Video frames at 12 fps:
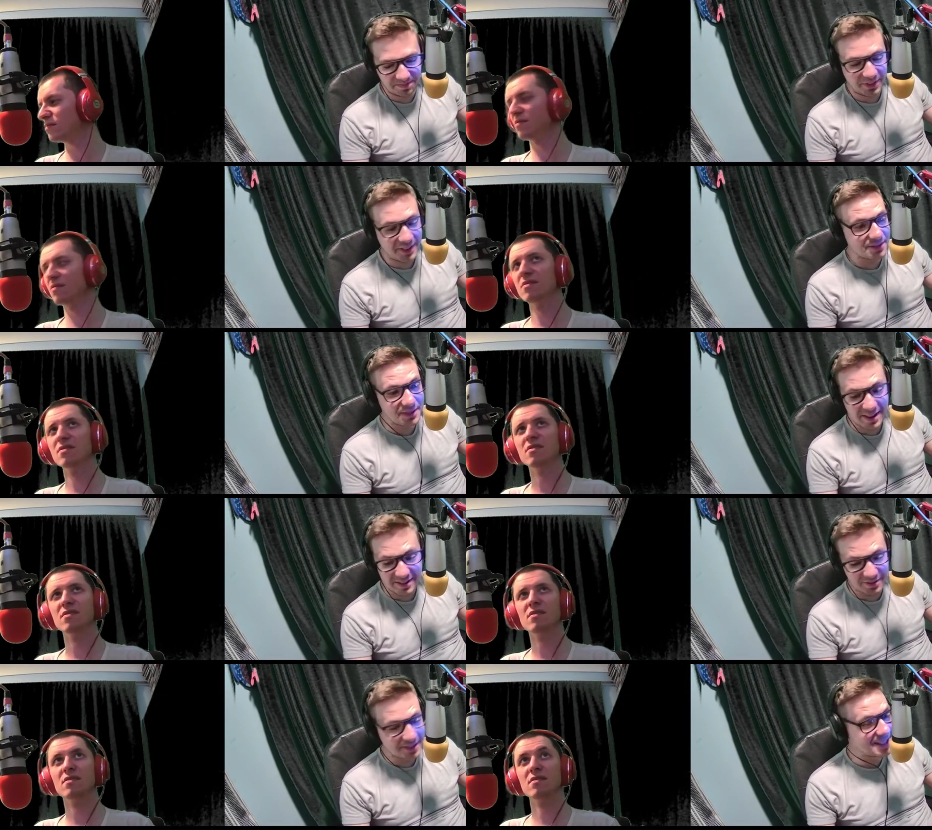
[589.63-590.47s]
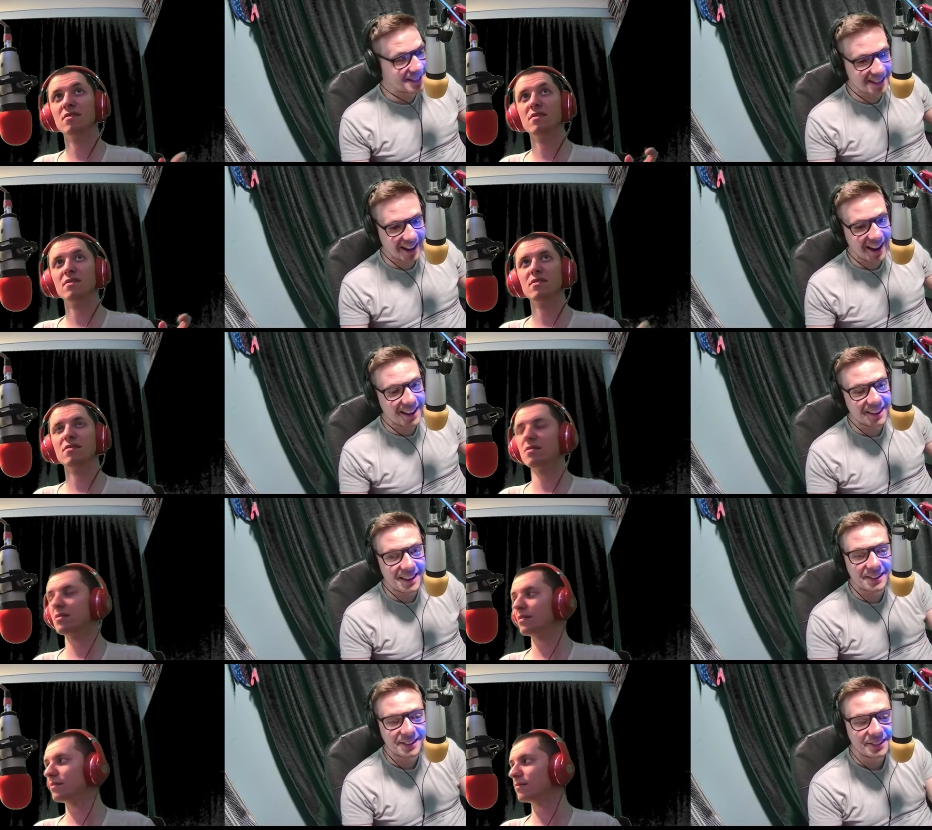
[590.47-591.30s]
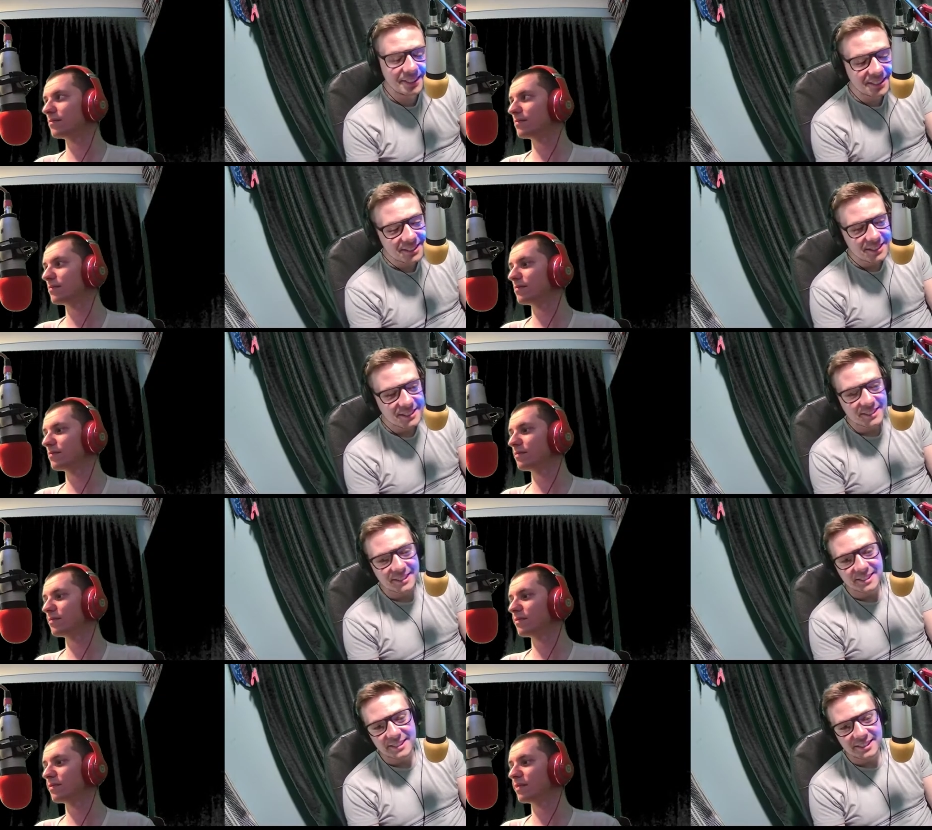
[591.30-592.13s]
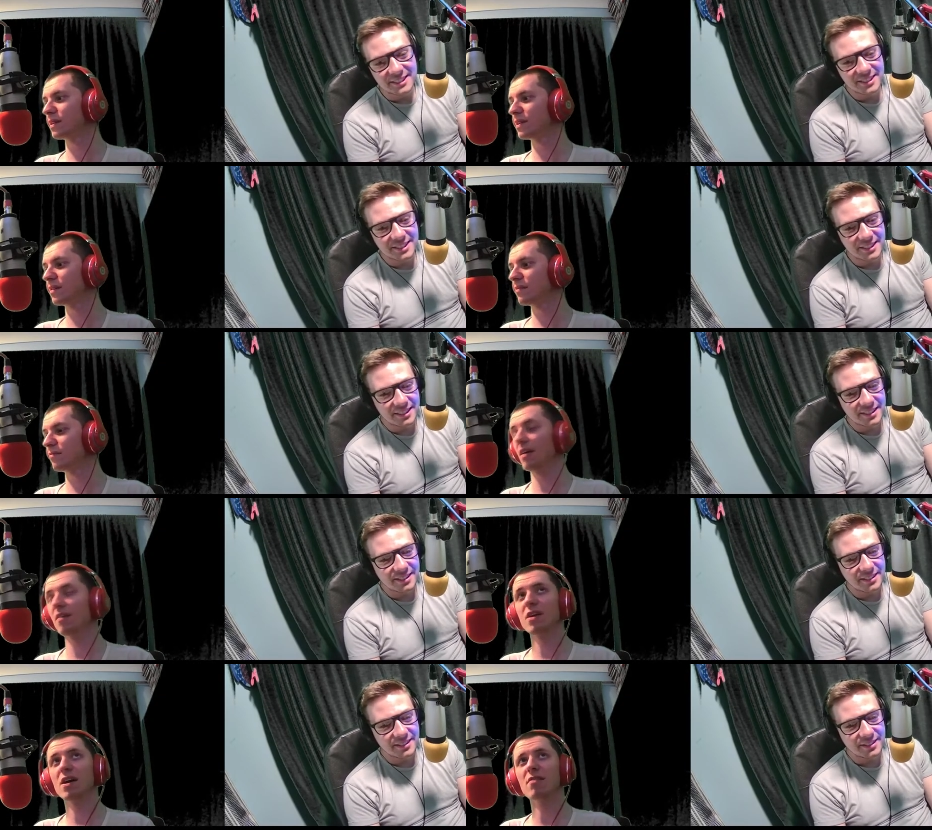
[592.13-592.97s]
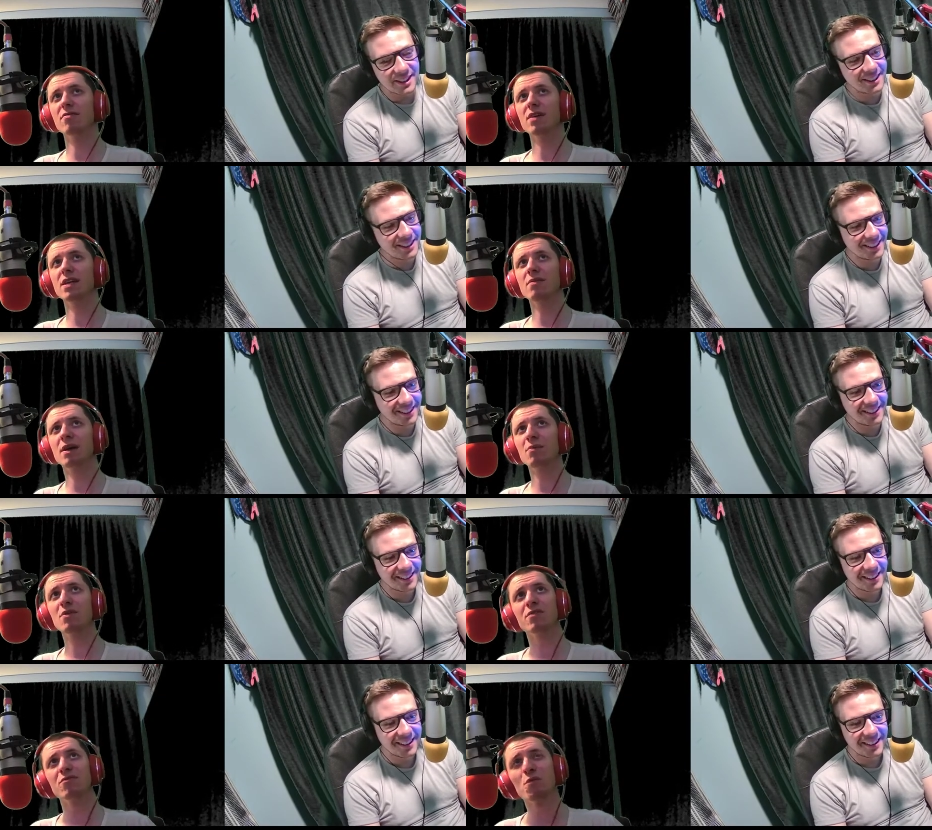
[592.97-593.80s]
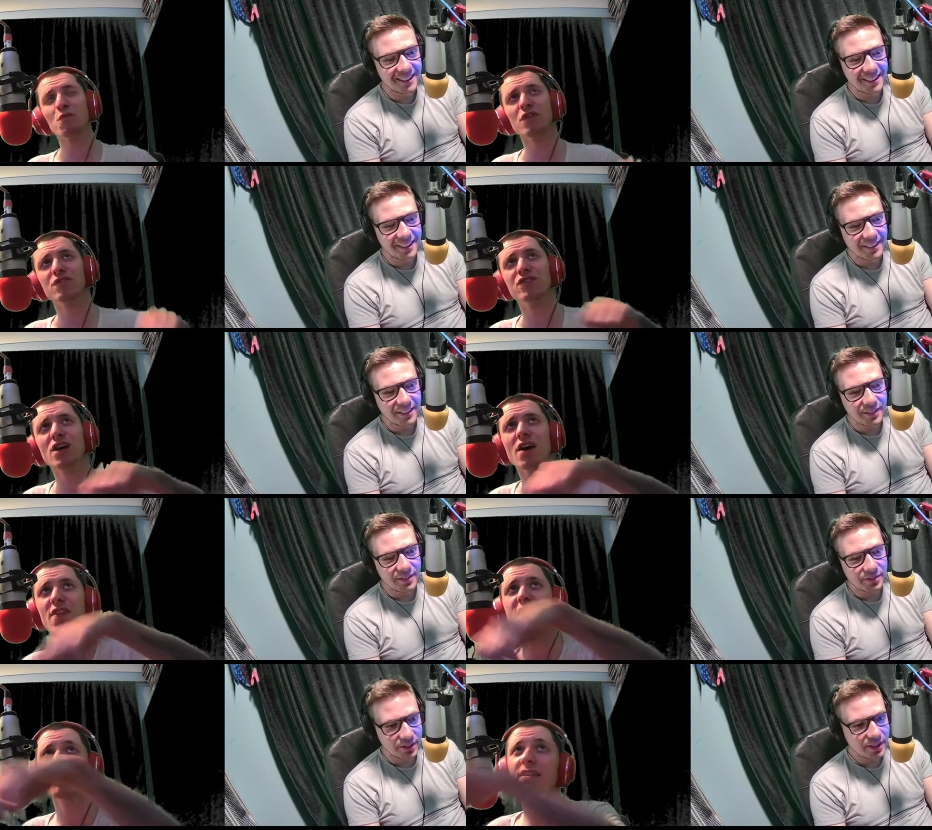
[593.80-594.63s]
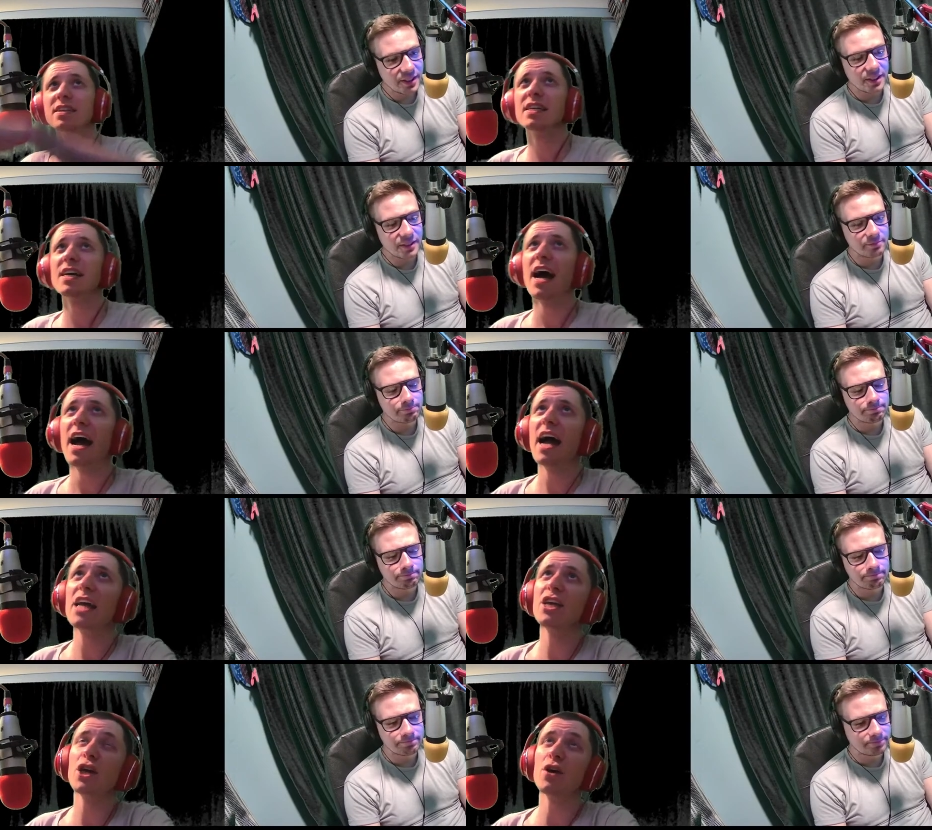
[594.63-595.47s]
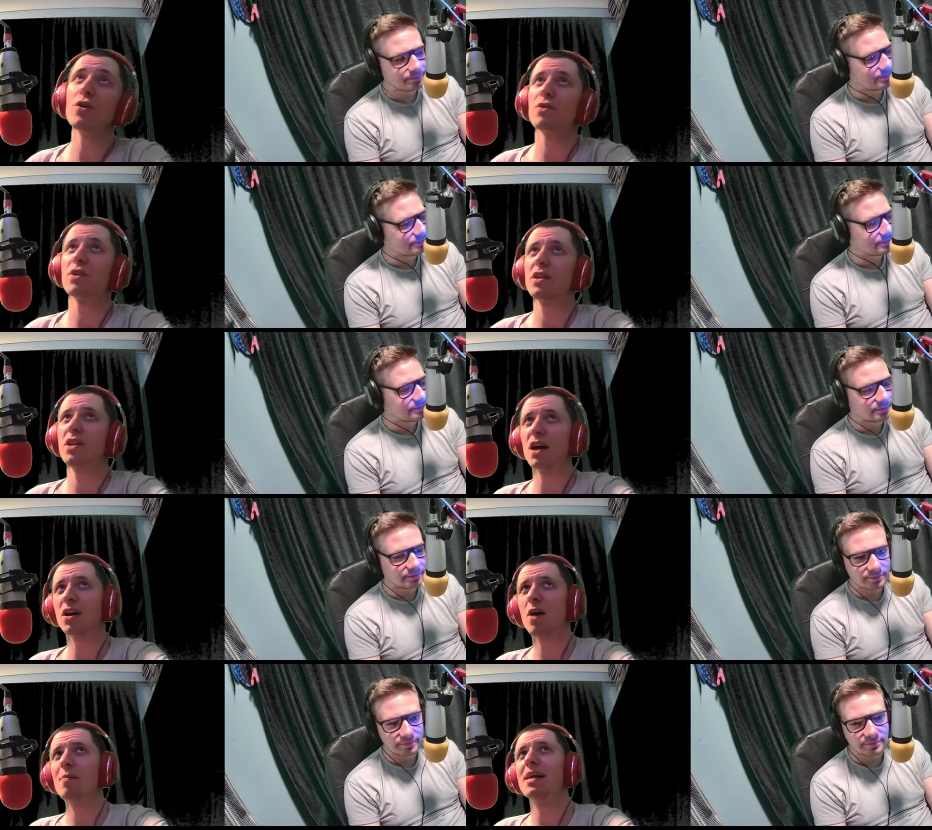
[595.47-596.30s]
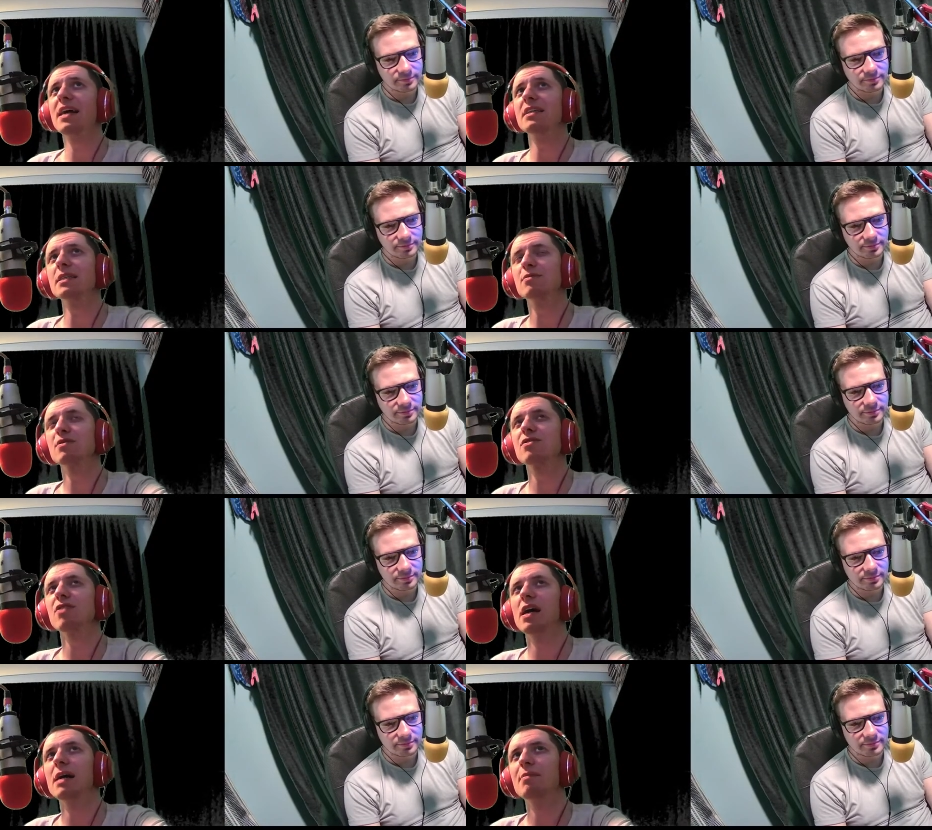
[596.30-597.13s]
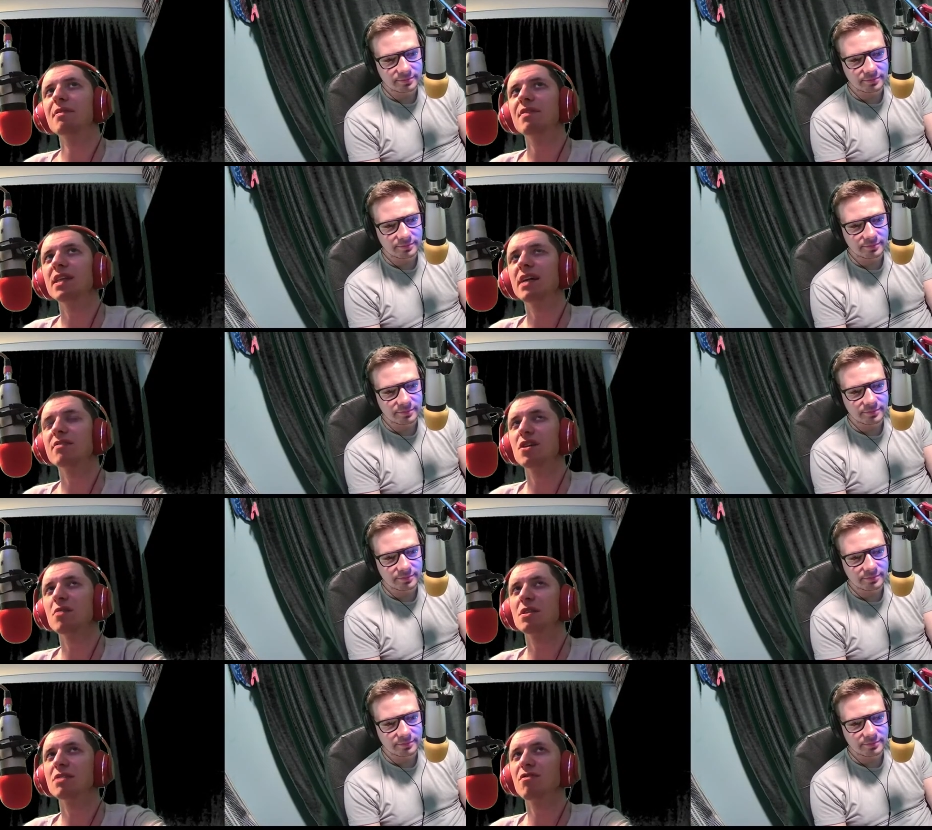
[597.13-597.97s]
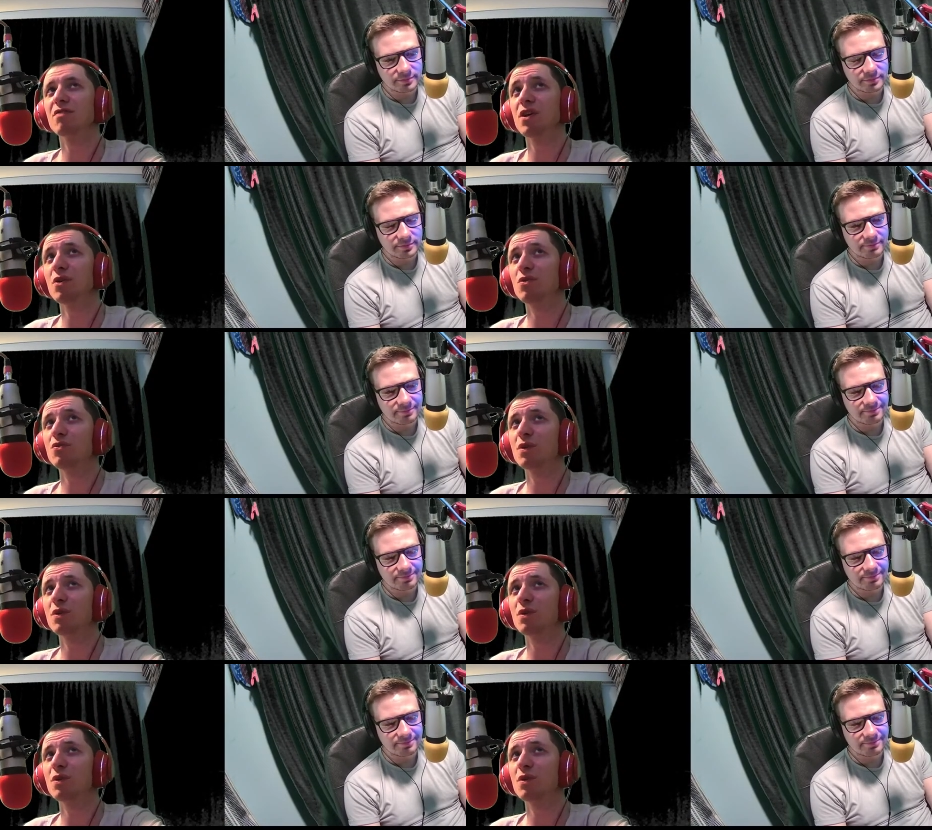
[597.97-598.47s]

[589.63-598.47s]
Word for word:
Speaker 1: it's, it's just laying there, dude.
Speaker 2: Fair enough. Anyway, we're in a room full of junk. This. You can like, comment, and subscribe if you love Tommy's reviews